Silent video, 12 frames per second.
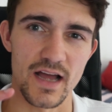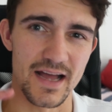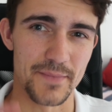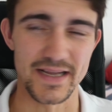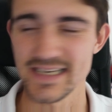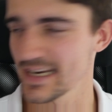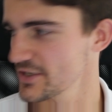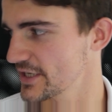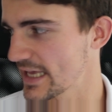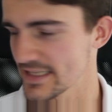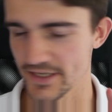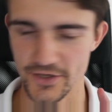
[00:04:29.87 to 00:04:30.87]
Um, I didn't actually
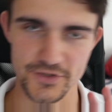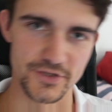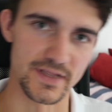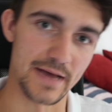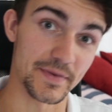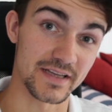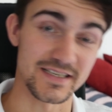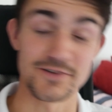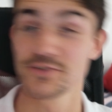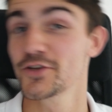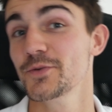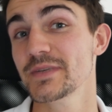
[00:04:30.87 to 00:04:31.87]
get to go and do that because I
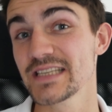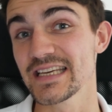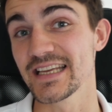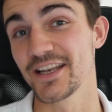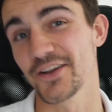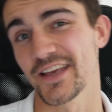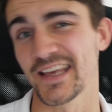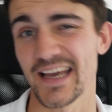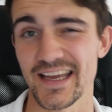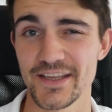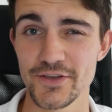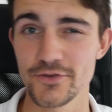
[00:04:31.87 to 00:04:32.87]
was too busy looking
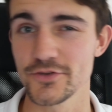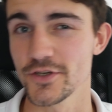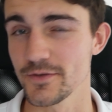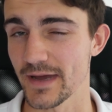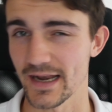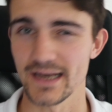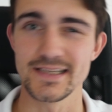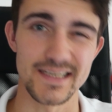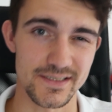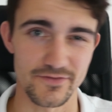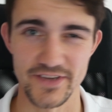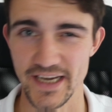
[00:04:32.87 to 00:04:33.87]
at YouTube
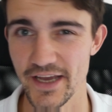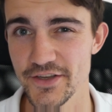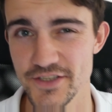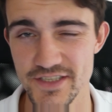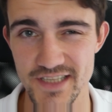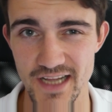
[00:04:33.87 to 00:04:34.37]
analytics on videos and